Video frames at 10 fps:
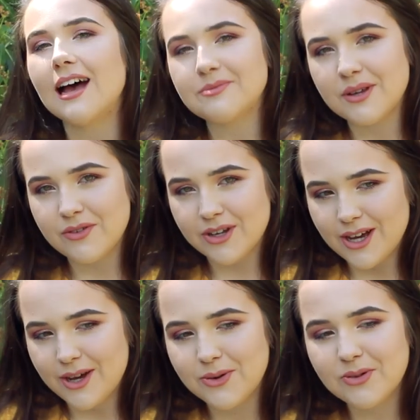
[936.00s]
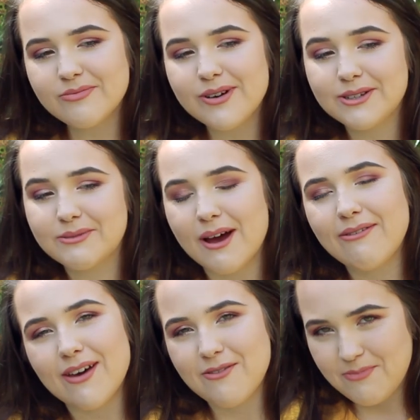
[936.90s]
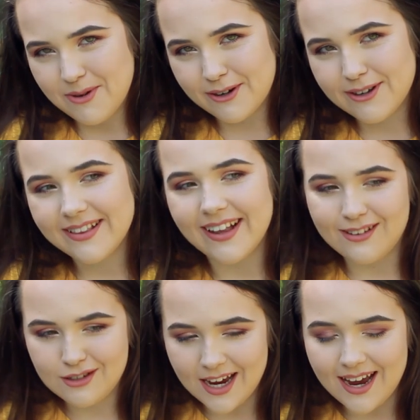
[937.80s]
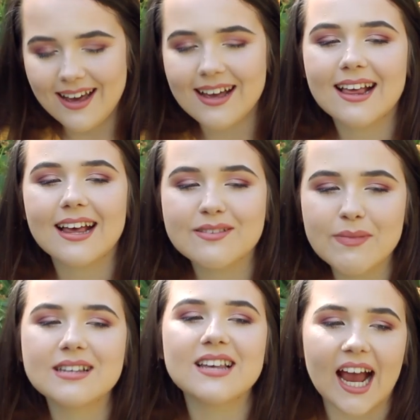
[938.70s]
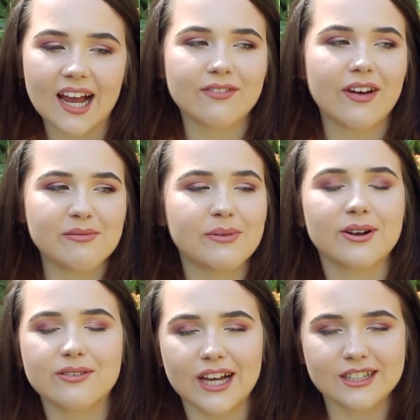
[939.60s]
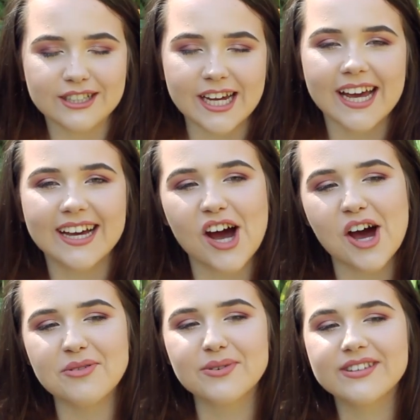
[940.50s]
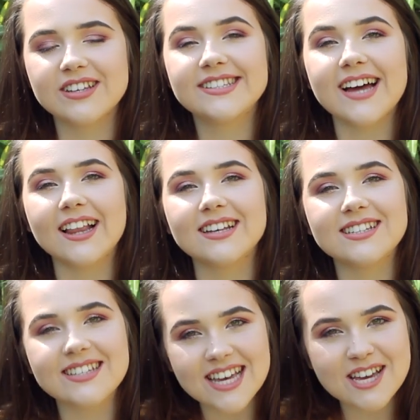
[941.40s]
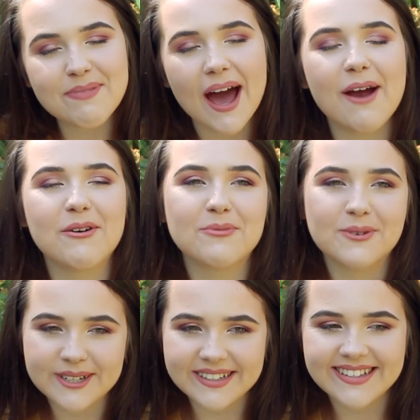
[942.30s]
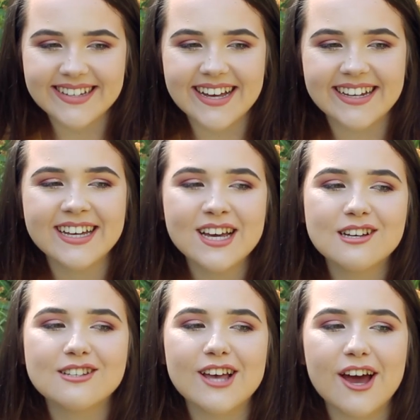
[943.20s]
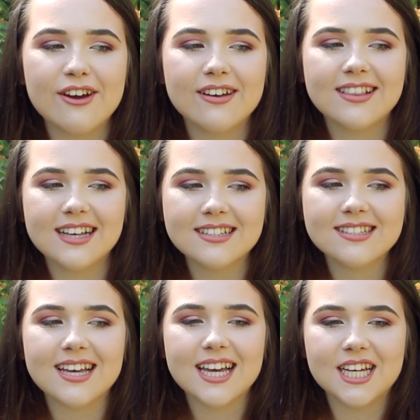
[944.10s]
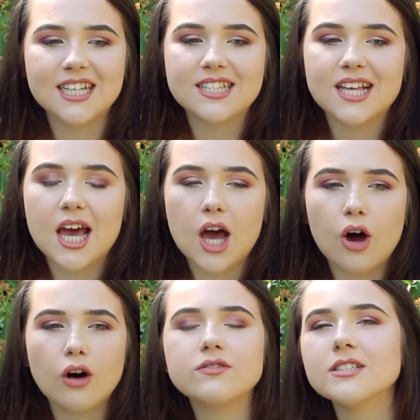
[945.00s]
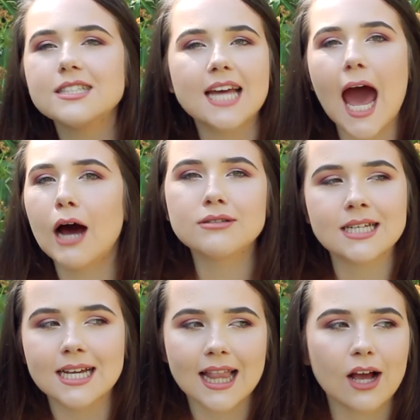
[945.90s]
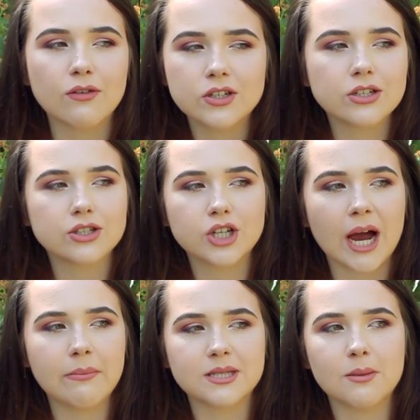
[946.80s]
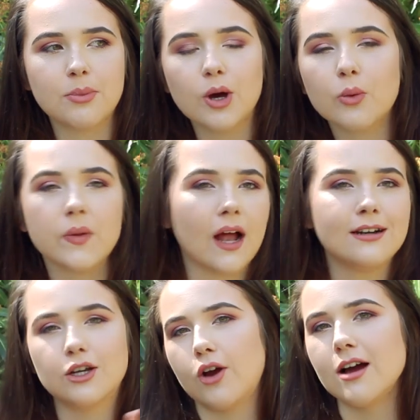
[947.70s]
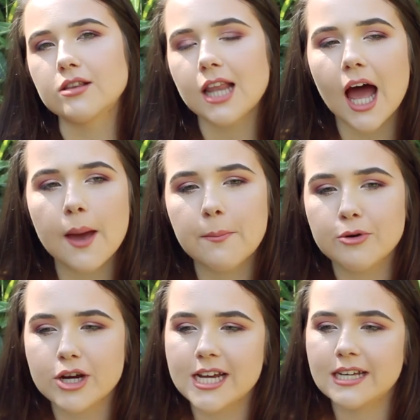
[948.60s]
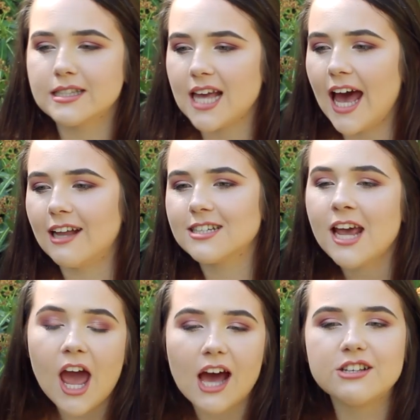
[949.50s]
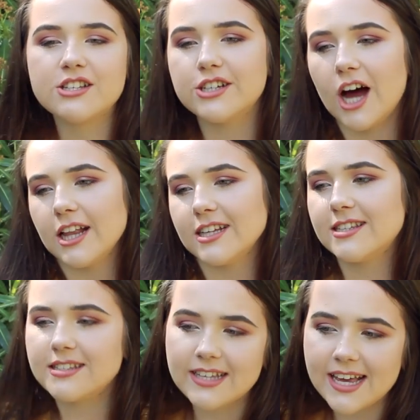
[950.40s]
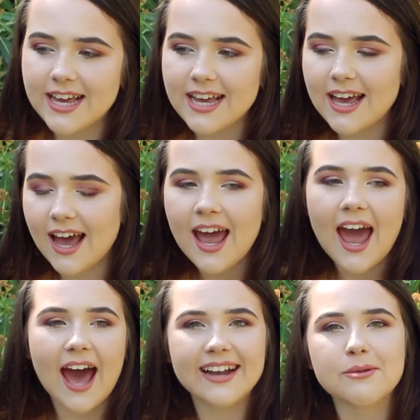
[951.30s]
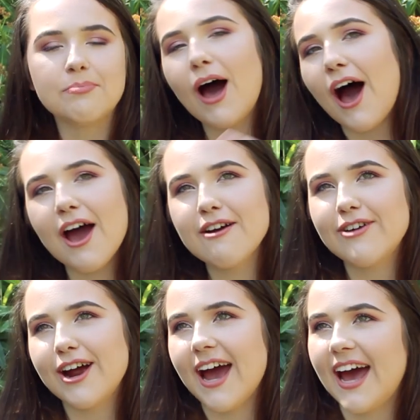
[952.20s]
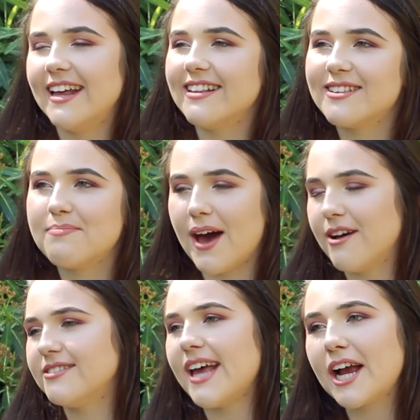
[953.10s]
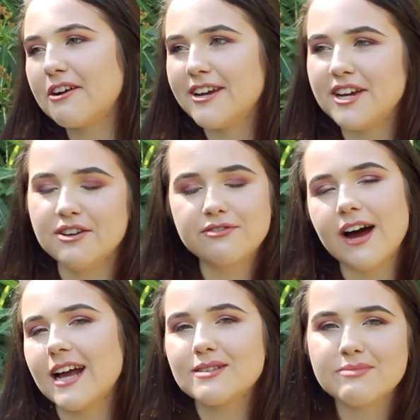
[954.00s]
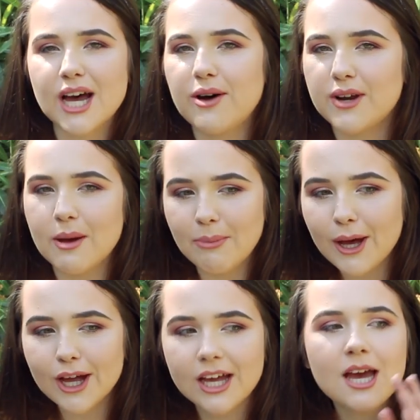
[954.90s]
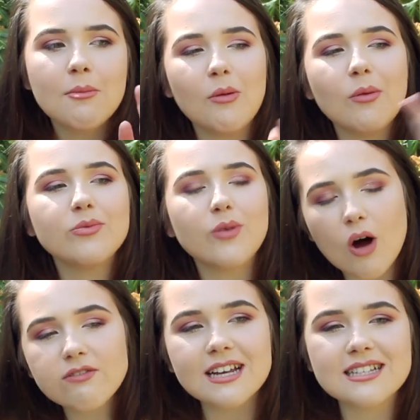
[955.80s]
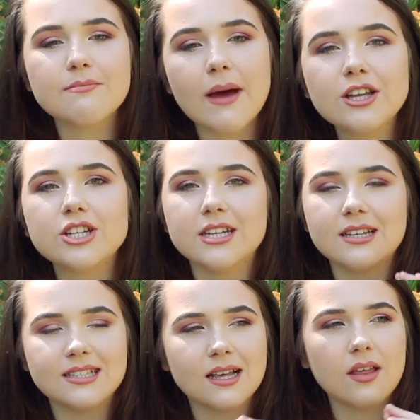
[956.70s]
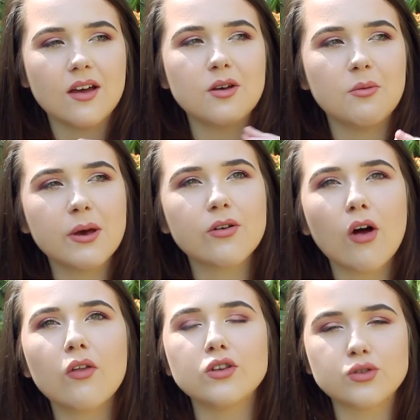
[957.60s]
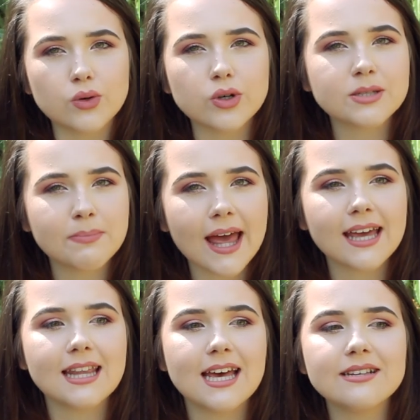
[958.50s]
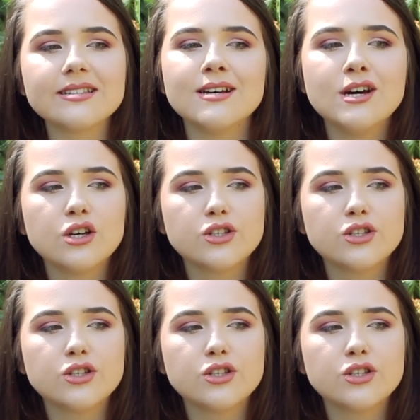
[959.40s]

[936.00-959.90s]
As many of you know, almost my favourite book last year, it, it's my second favourite book of last year, uh, was The Starless Sea by Erin Morgenstern. So this is often touted, like often described as a book with underground libraries and a starless sea and a pirate, and it's about Zachary who finds himself in a book. But what often isn't mentioned is the big role that doors play in this.